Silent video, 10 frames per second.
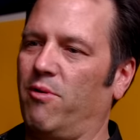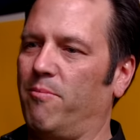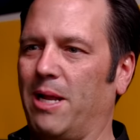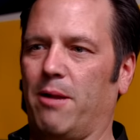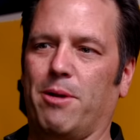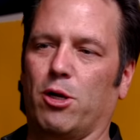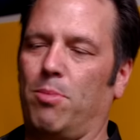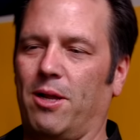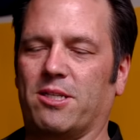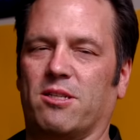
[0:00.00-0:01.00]
who have been at bigger
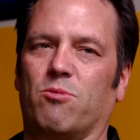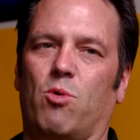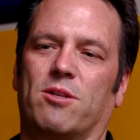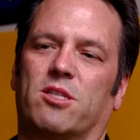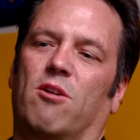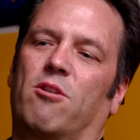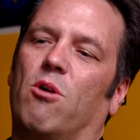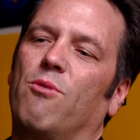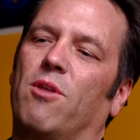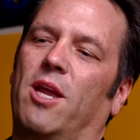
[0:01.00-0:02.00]
places and want to start their
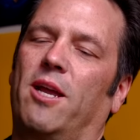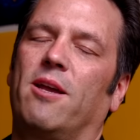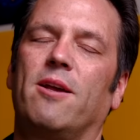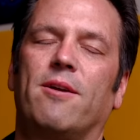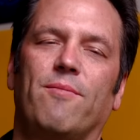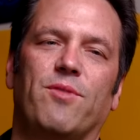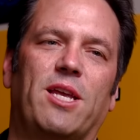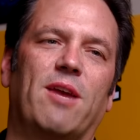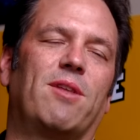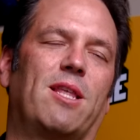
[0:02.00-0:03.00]
own thing,
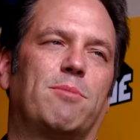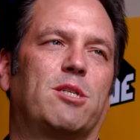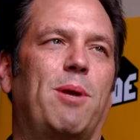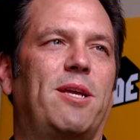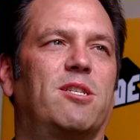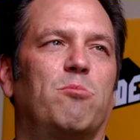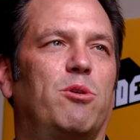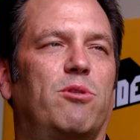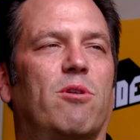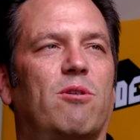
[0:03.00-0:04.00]
giving them a space to
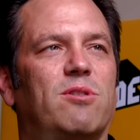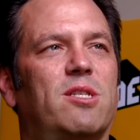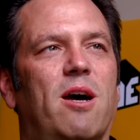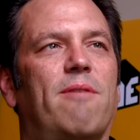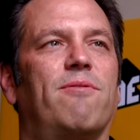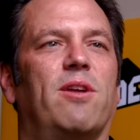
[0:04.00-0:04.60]
build their own stuff